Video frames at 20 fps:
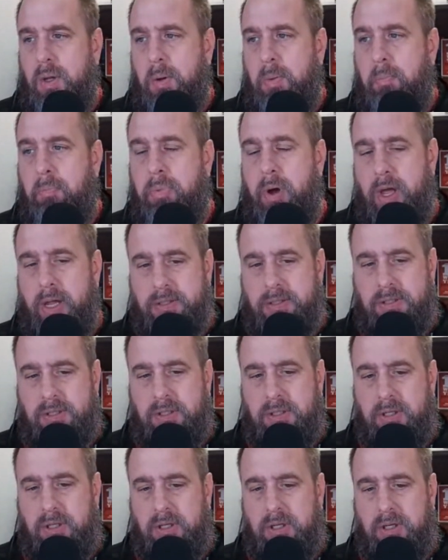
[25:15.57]
But
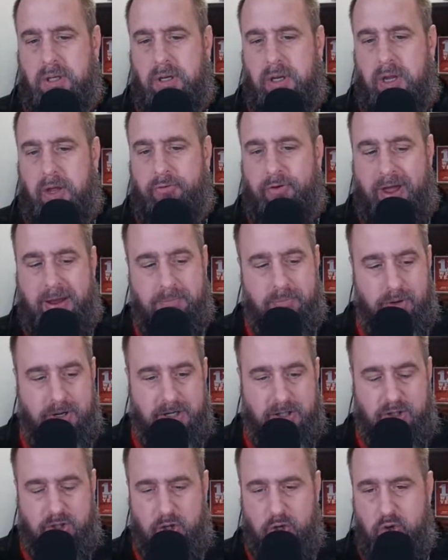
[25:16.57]
if I
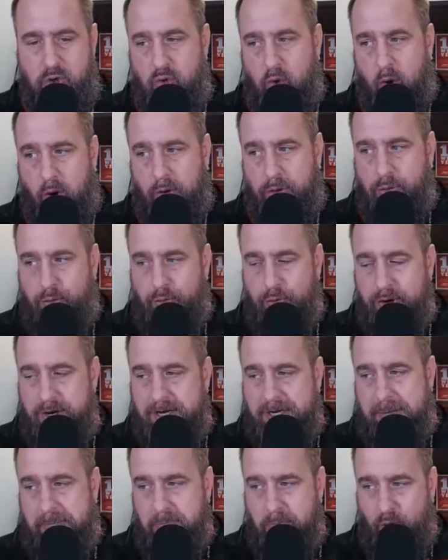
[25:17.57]
bring 2 or
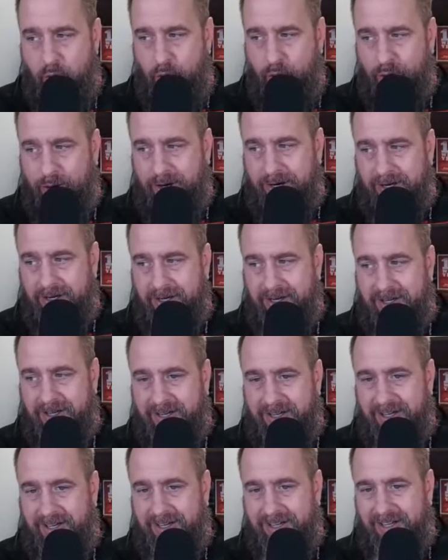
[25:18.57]
3 more
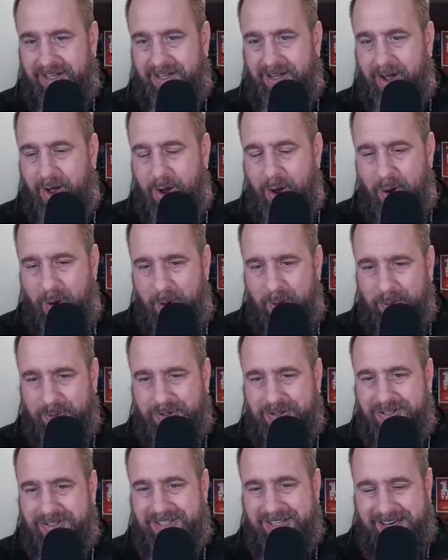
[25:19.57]

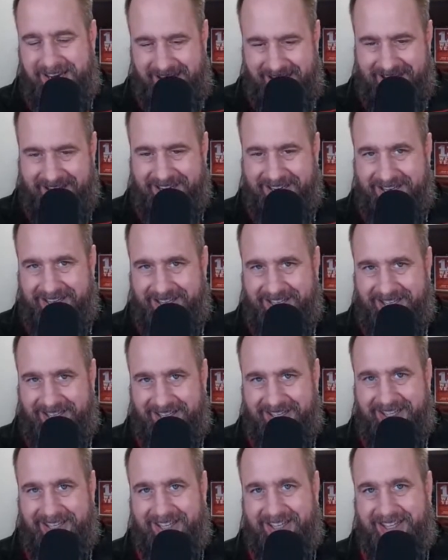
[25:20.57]
hosts in,
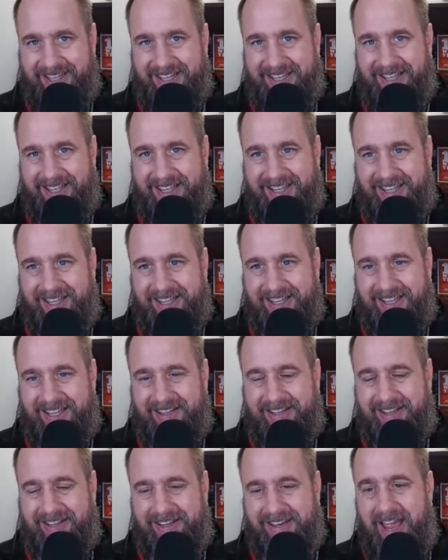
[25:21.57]

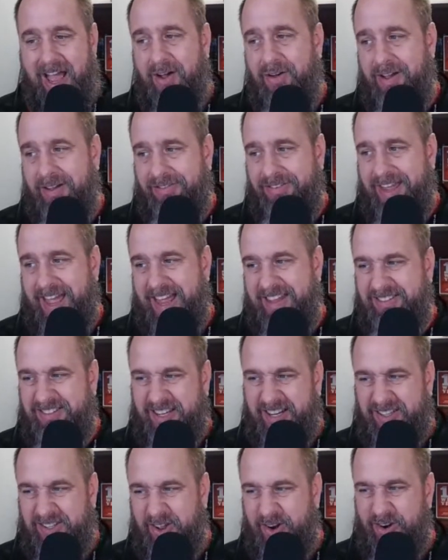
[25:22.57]
now I've got
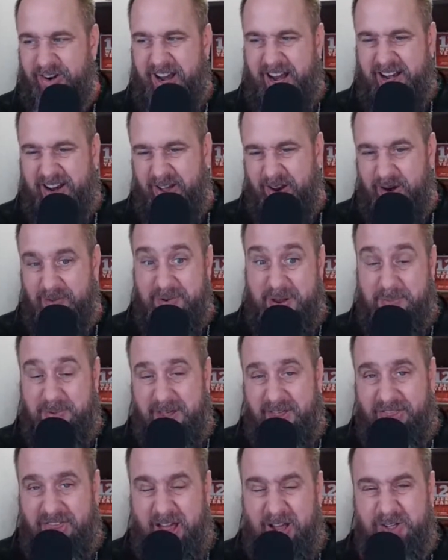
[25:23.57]
600, 800, maybe
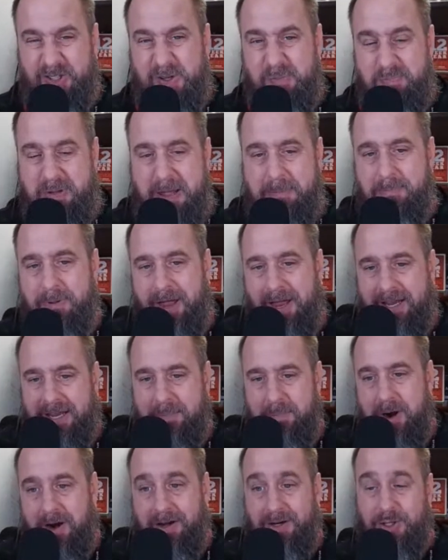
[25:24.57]
1,000 people I
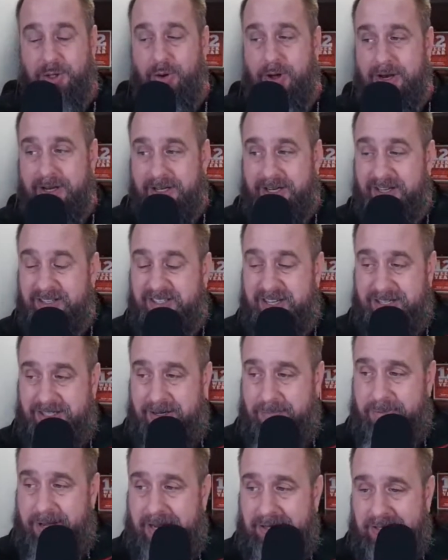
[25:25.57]
can market to on a
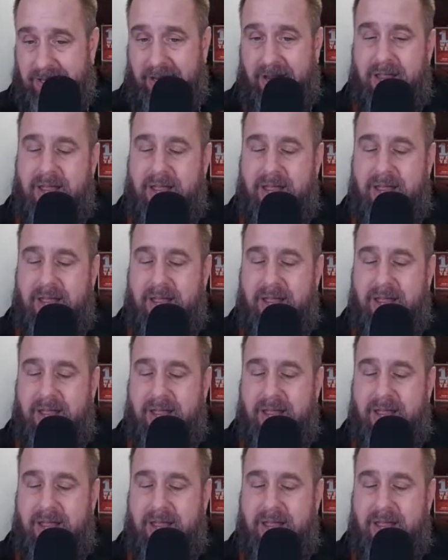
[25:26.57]
consistent basis.